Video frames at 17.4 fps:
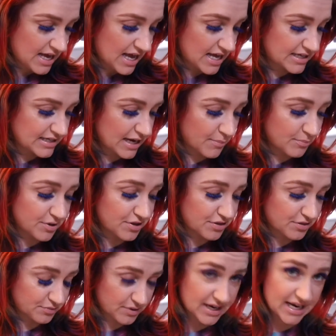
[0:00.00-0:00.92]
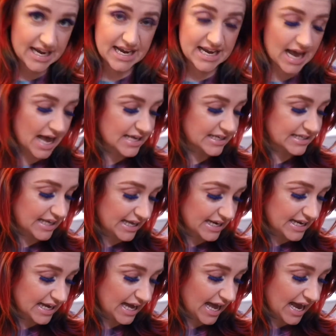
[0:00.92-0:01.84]
Number 3,
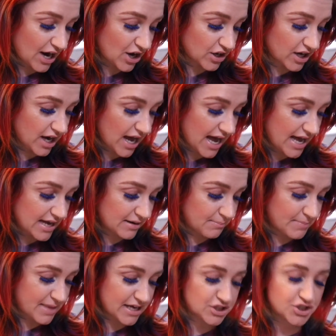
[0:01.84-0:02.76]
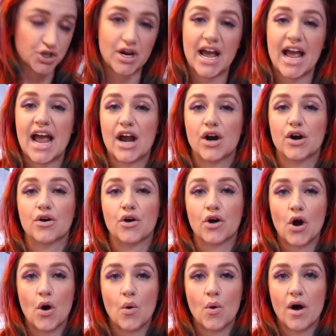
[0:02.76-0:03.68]
getting a haircut makes your hair
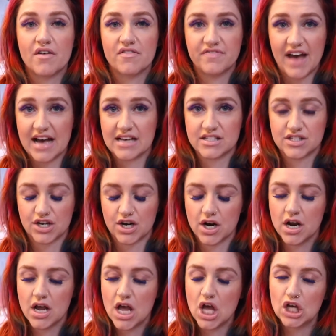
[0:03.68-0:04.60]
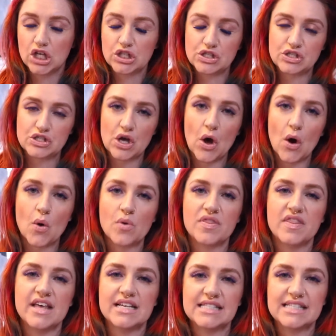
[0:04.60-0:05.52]
grow faster. So
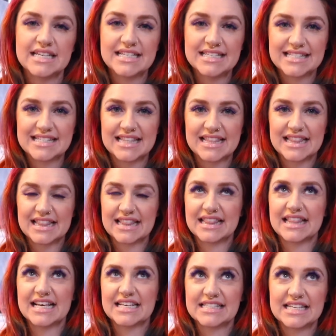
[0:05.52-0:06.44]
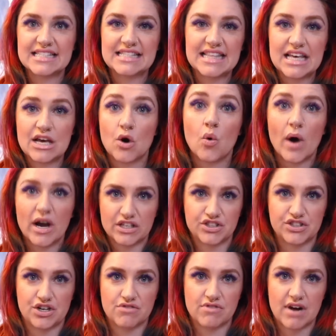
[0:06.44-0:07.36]
this is the
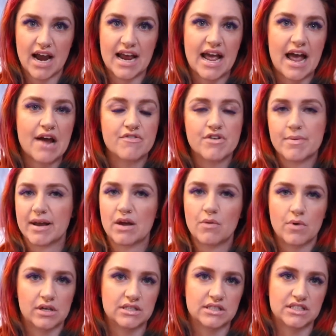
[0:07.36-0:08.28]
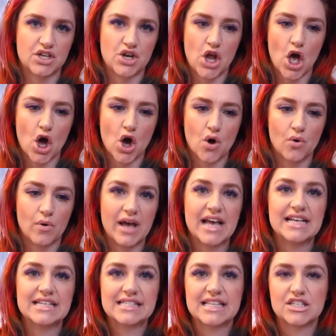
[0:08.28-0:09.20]
question, right? Everybody wants to know,
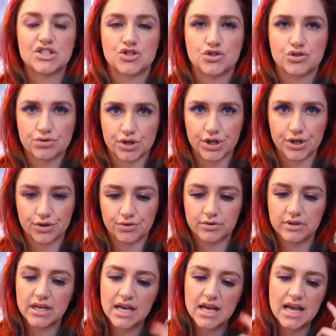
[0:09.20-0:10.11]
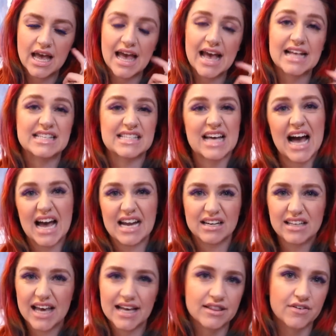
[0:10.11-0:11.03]
is this true? It's
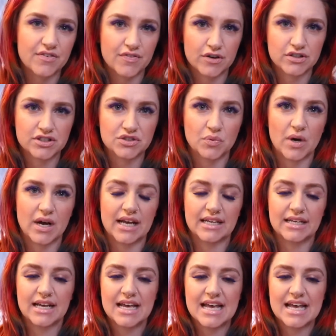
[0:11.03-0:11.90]
kind of like the first one.